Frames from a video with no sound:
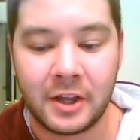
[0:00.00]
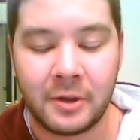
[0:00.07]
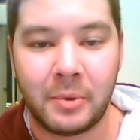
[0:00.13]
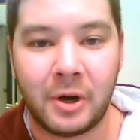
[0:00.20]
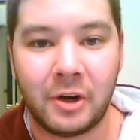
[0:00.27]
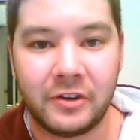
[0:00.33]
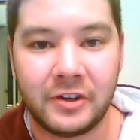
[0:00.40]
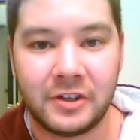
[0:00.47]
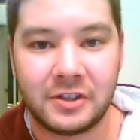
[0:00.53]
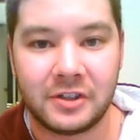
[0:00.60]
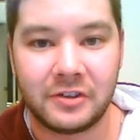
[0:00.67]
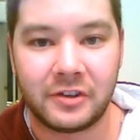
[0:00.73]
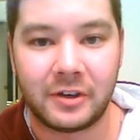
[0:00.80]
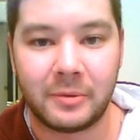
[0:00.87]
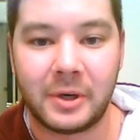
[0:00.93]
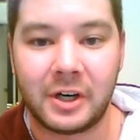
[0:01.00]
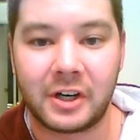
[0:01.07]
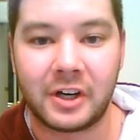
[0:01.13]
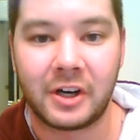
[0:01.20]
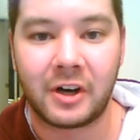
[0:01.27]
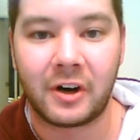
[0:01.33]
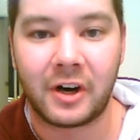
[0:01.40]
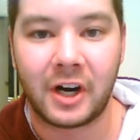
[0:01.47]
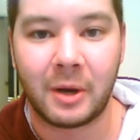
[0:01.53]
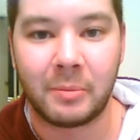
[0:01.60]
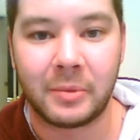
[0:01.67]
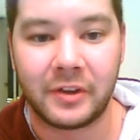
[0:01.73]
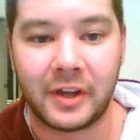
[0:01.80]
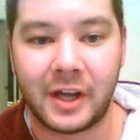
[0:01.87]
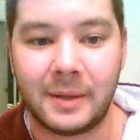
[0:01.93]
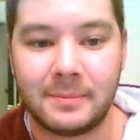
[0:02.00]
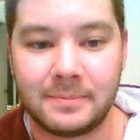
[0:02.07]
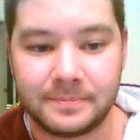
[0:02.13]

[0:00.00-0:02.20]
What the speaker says: Politicians in America aren't helping that.